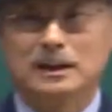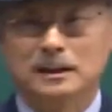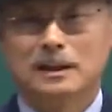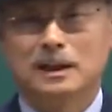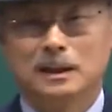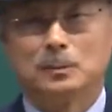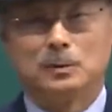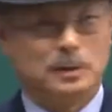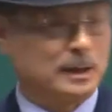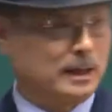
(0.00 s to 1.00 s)
to find
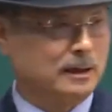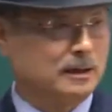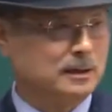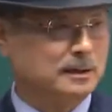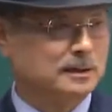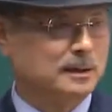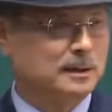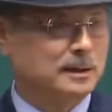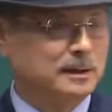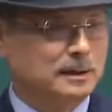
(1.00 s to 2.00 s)
work.
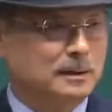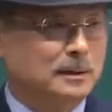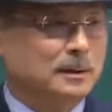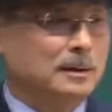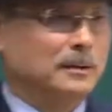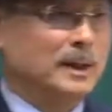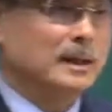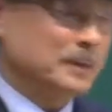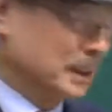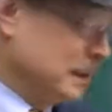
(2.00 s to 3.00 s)

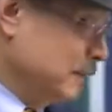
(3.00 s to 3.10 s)
Now,